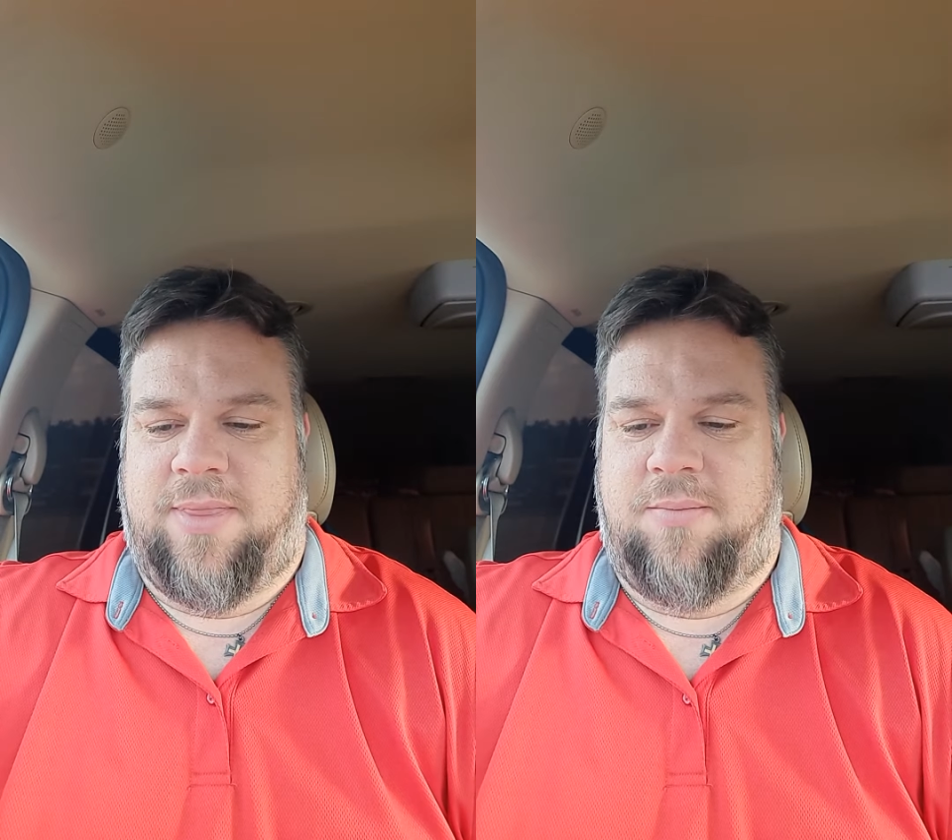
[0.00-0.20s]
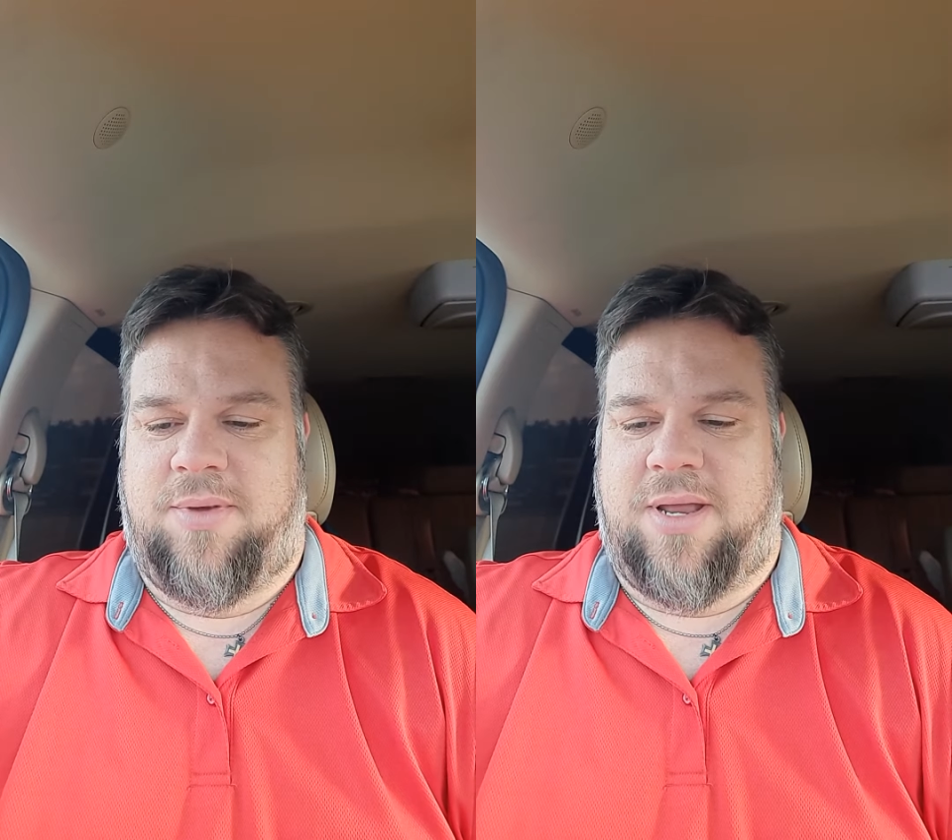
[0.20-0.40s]

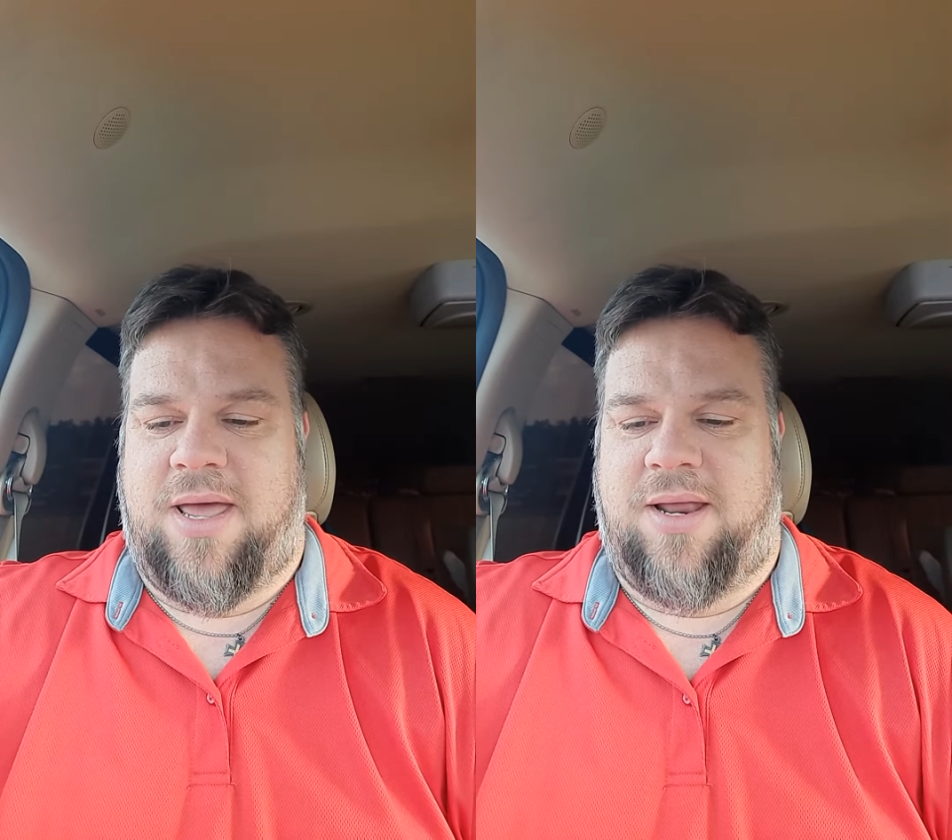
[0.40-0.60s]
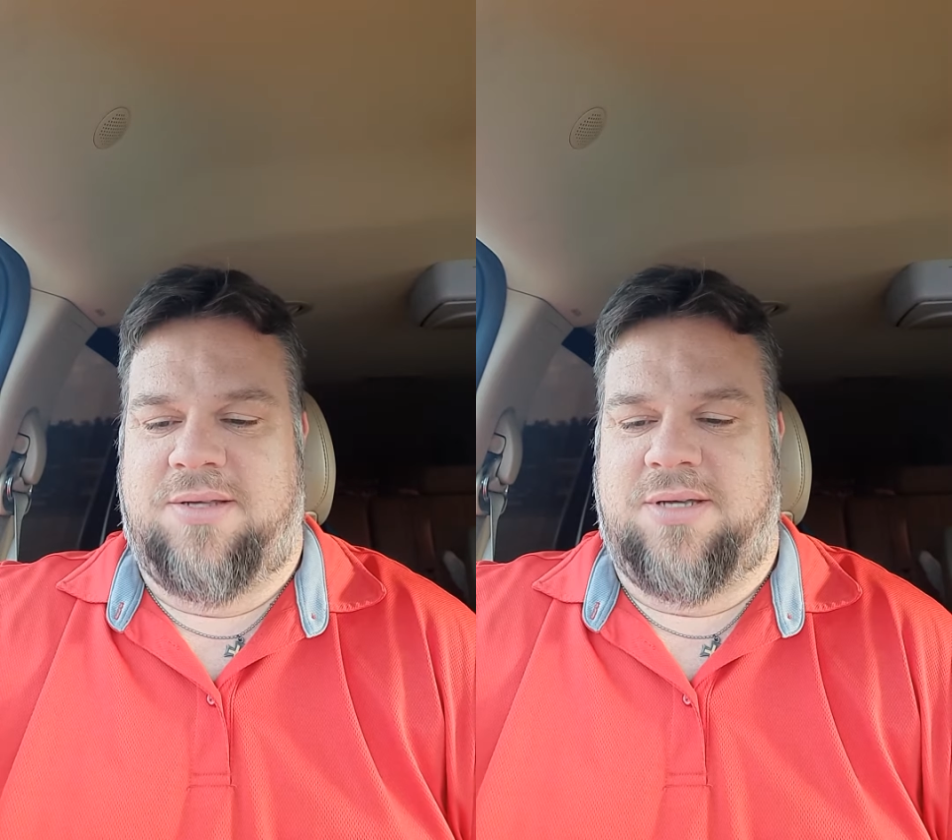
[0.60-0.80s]
But
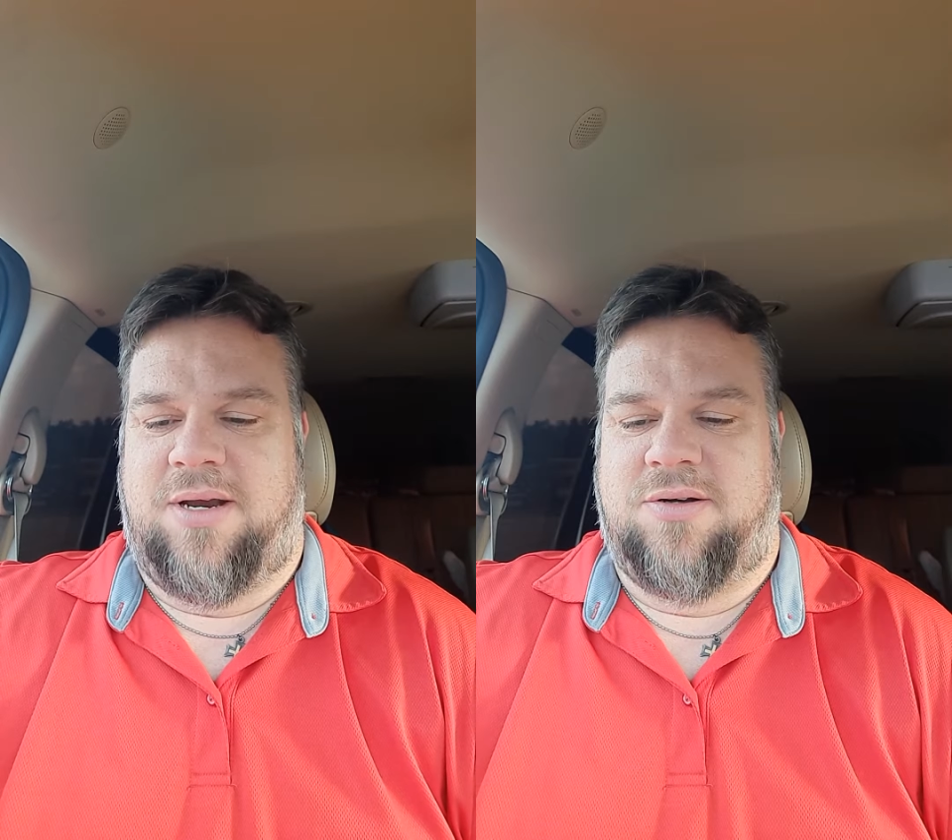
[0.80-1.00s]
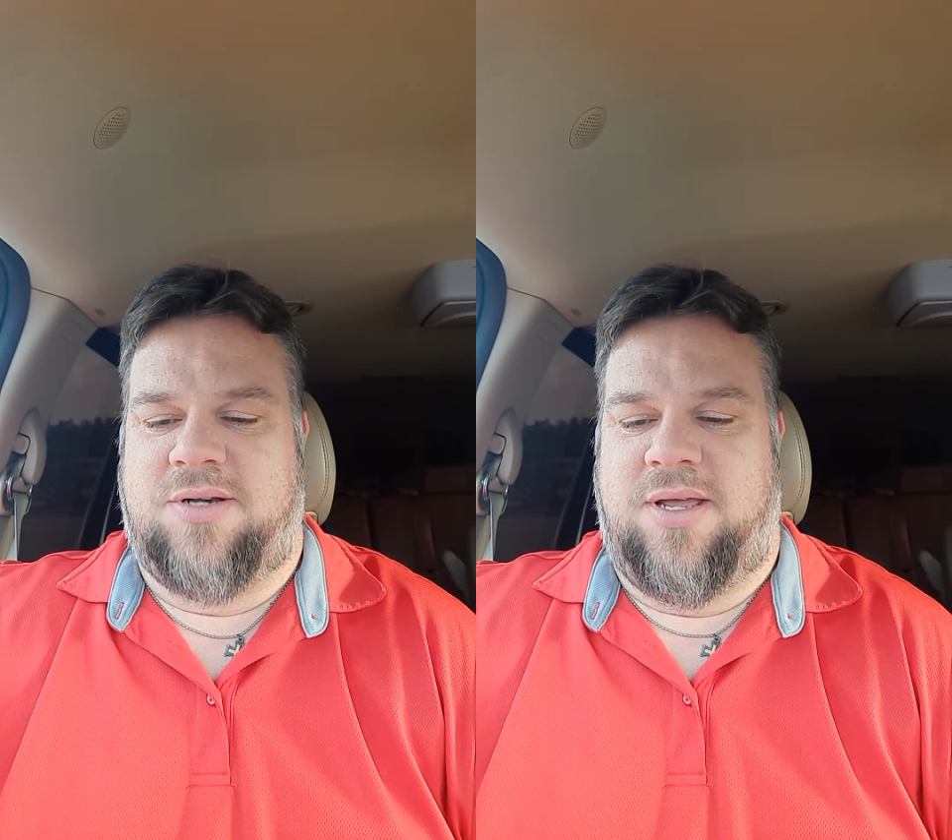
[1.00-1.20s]

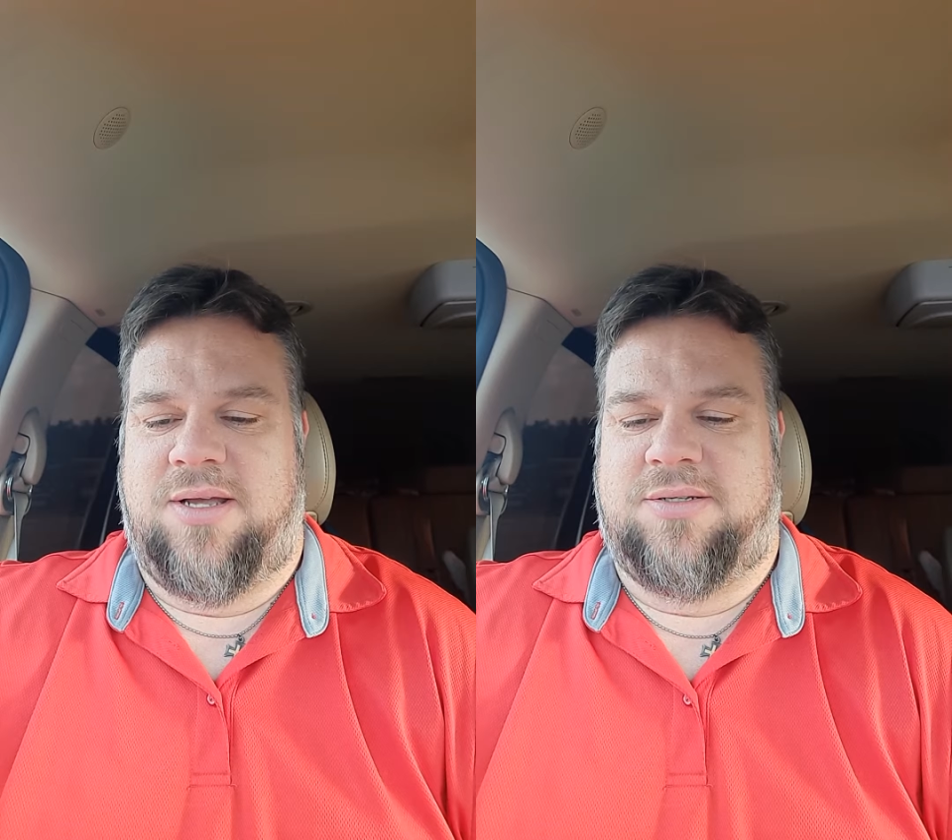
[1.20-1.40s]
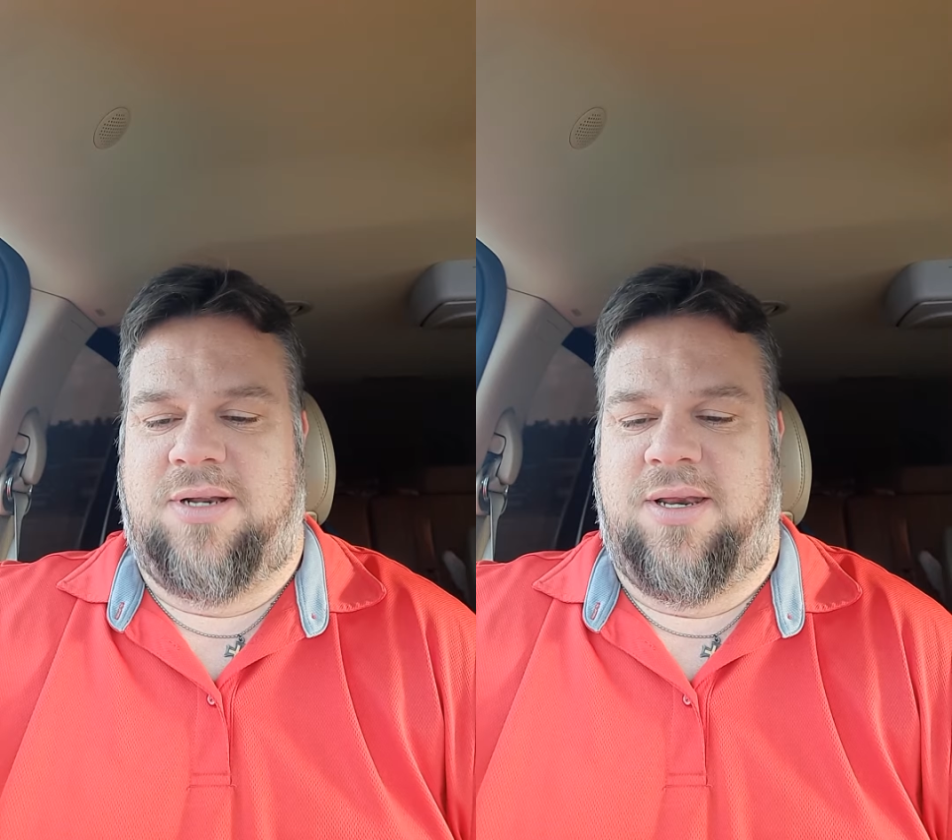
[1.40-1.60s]
Alexander's
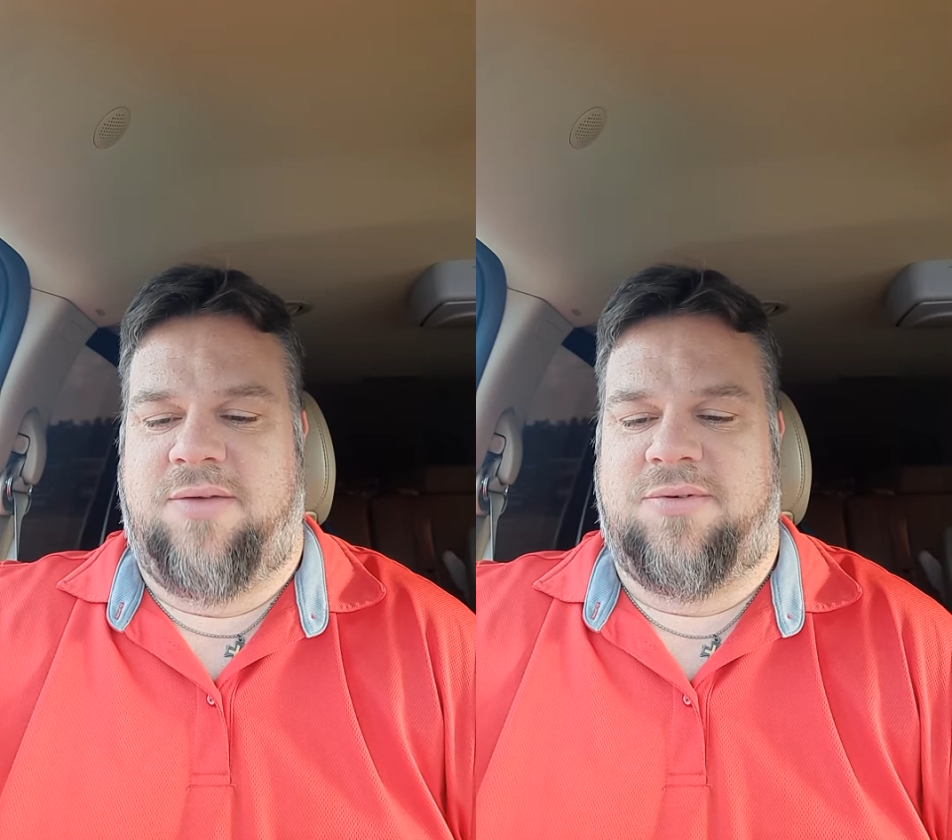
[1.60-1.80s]
legacy lives